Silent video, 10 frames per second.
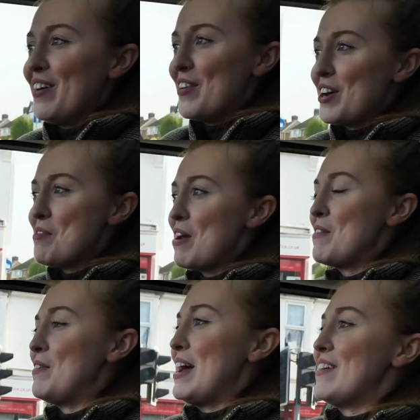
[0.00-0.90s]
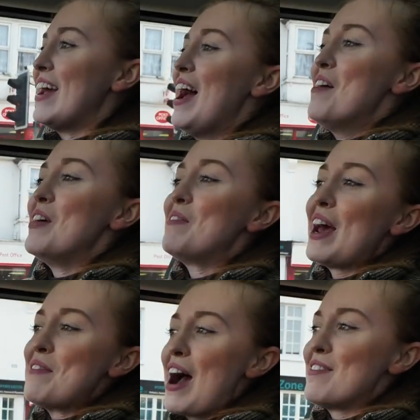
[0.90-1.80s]
We don't blame our baby. We
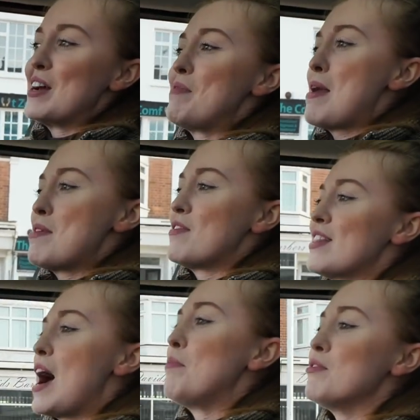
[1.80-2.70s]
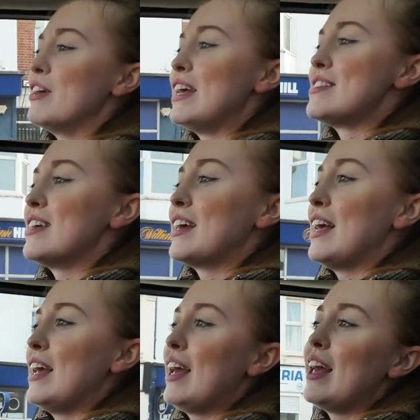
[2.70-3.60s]
blame having a baby for that, but
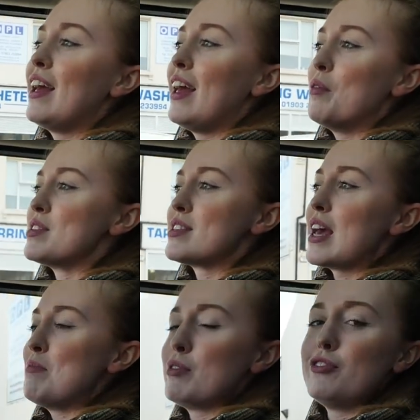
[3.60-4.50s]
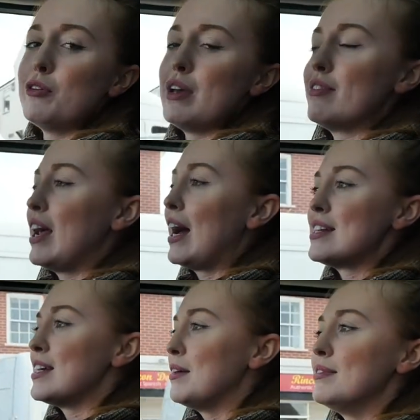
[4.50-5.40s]
realistically, it was the same before we even
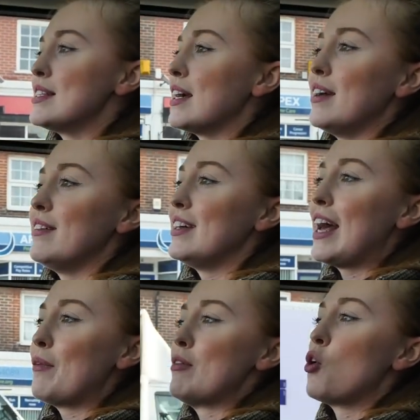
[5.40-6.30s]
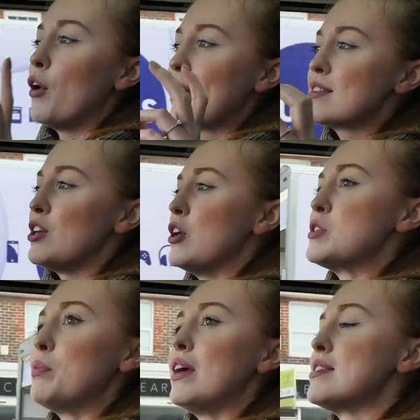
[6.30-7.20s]
had him. So now we've got an
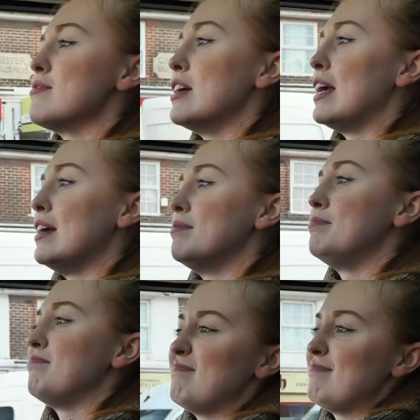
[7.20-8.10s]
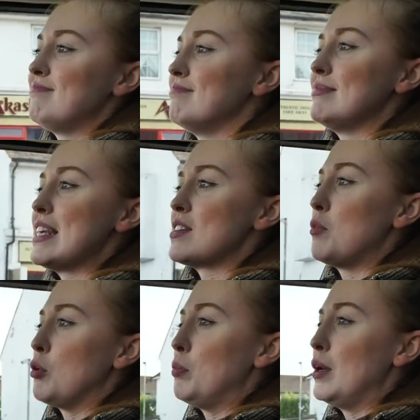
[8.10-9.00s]
excuse, but it's
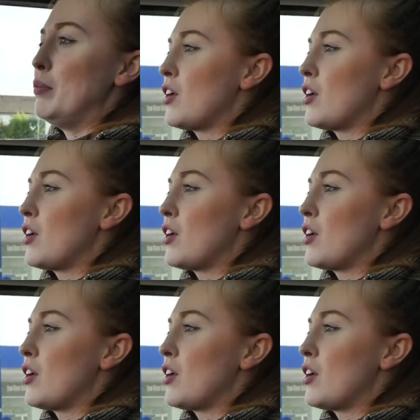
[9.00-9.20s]
our problem.